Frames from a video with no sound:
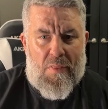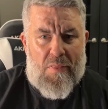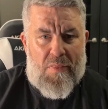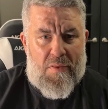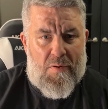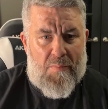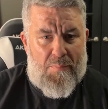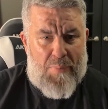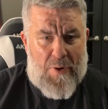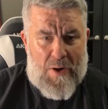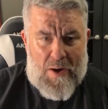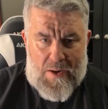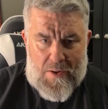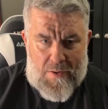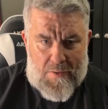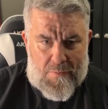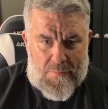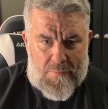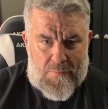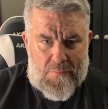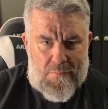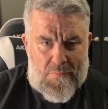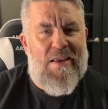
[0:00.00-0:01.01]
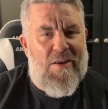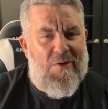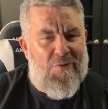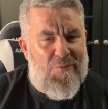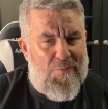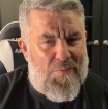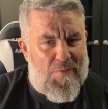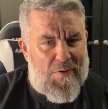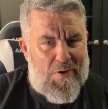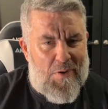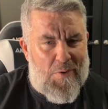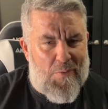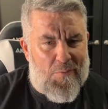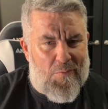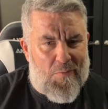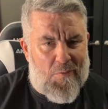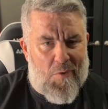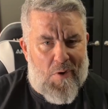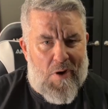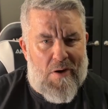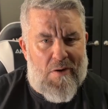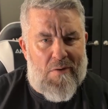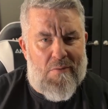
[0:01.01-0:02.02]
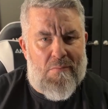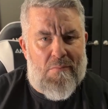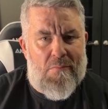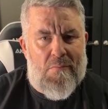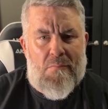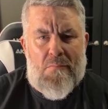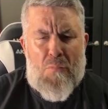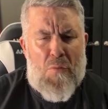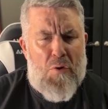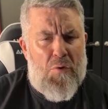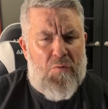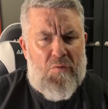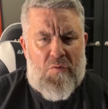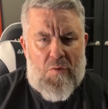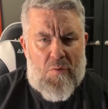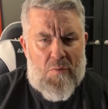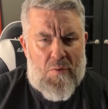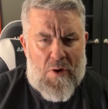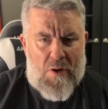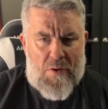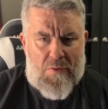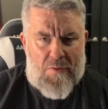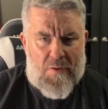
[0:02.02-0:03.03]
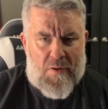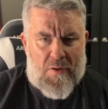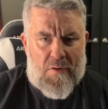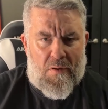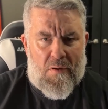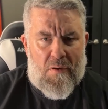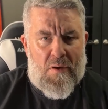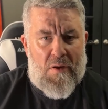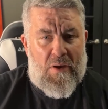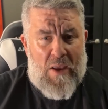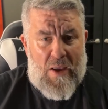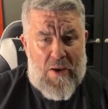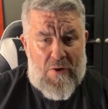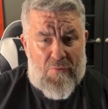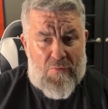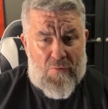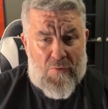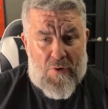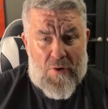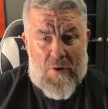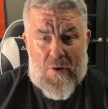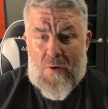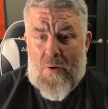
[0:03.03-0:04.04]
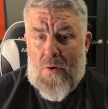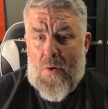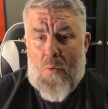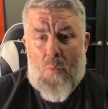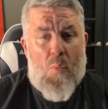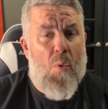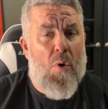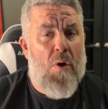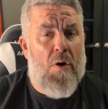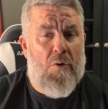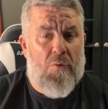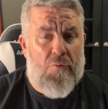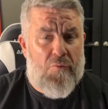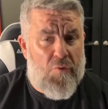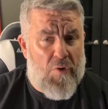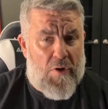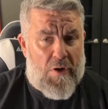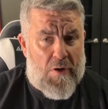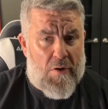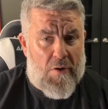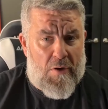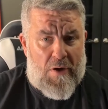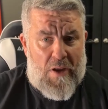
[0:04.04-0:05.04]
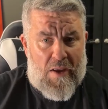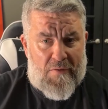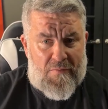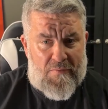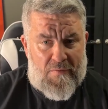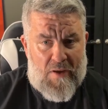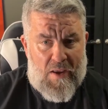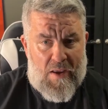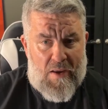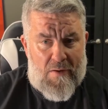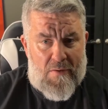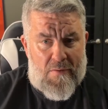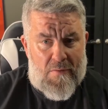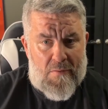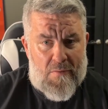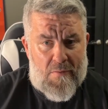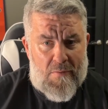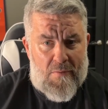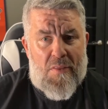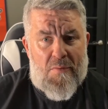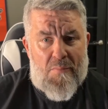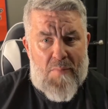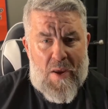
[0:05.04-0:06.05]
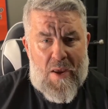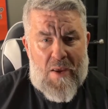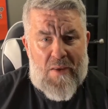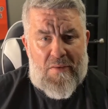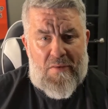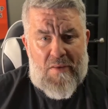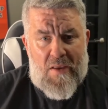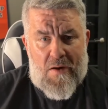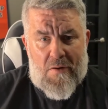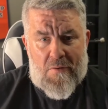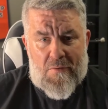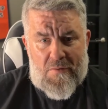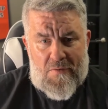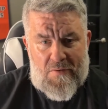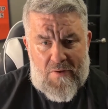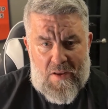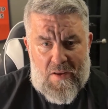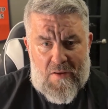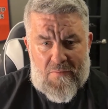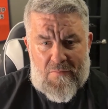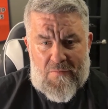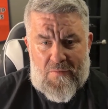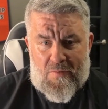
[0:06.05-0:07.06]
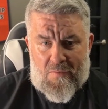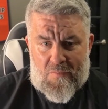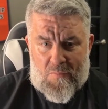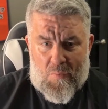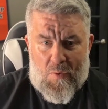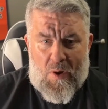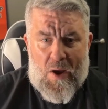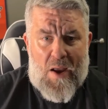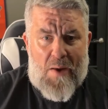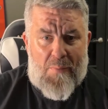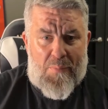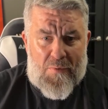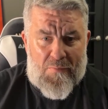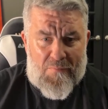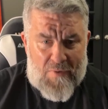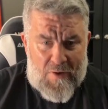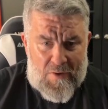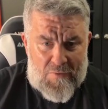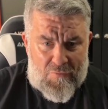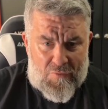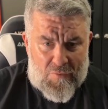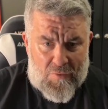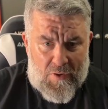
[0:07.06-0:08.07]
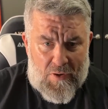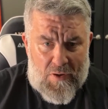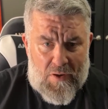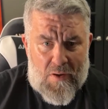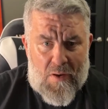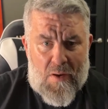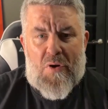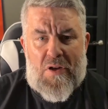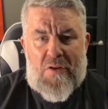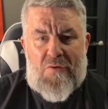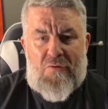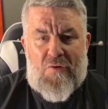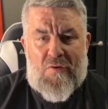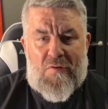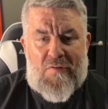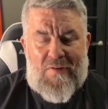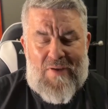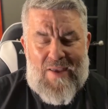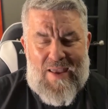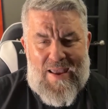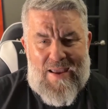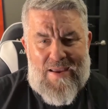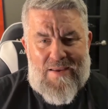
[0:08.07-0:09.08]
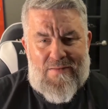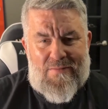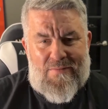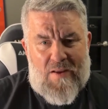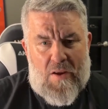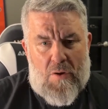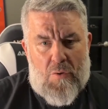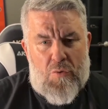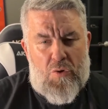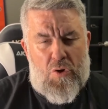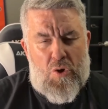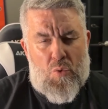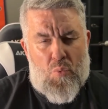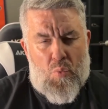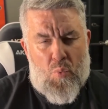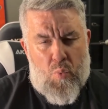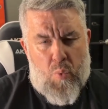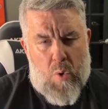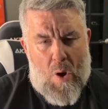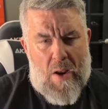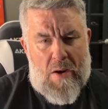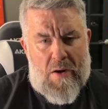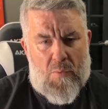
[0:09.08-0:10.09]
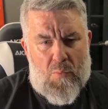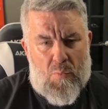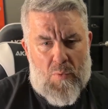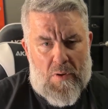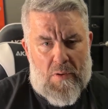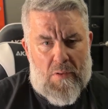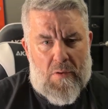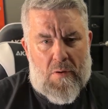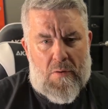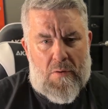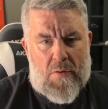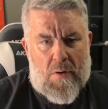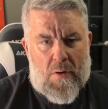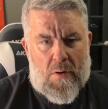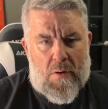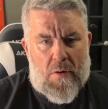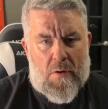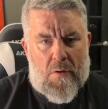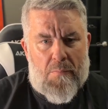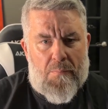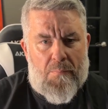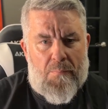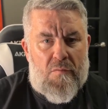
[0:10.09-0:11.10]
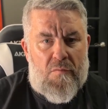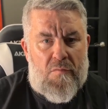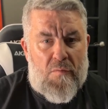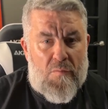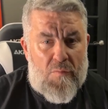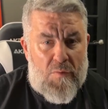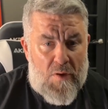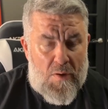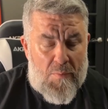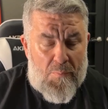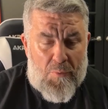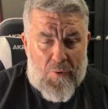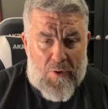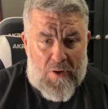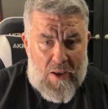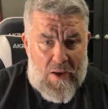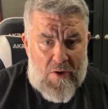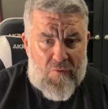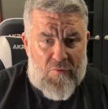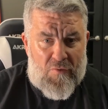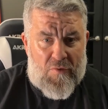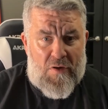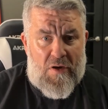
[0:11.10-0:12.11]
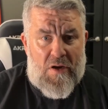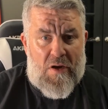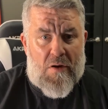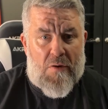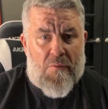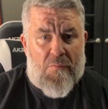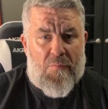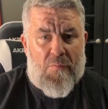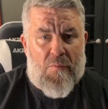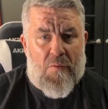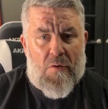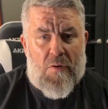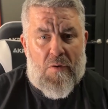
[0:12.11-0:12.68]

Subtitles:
the pile. Each video is a grain. Most do nothing. Occasionally, one will trigger a cascade. The math guarantees this will happen eventually, but it just can't tell you when it will occur. So the implication here